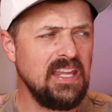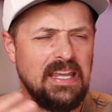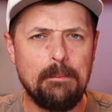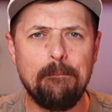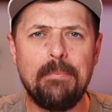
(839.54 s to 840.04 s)

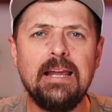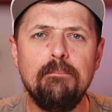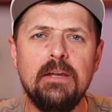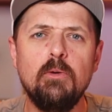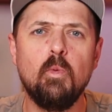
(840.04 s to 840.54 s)
it
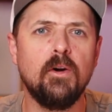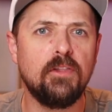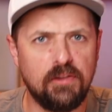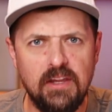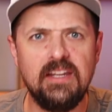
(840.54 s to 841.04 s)
might be worth
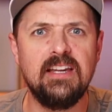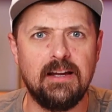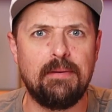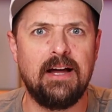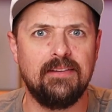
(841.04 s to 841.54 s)

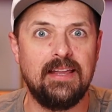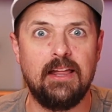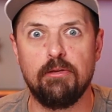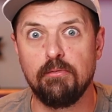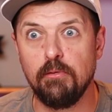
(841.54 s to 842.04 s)
thinking about
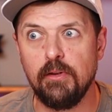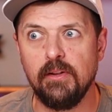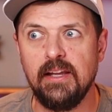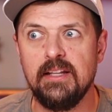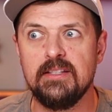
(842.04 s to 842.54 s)
that through the
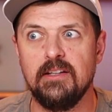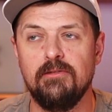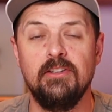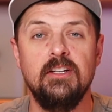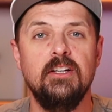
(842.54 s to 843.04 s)
lens
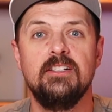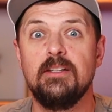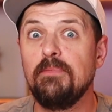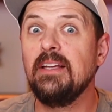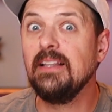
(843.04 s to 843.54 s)
of
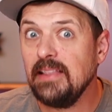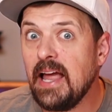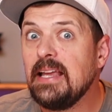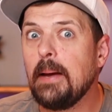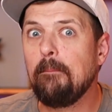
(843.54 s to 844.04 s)
something
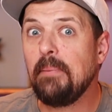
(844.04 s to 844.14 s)
like a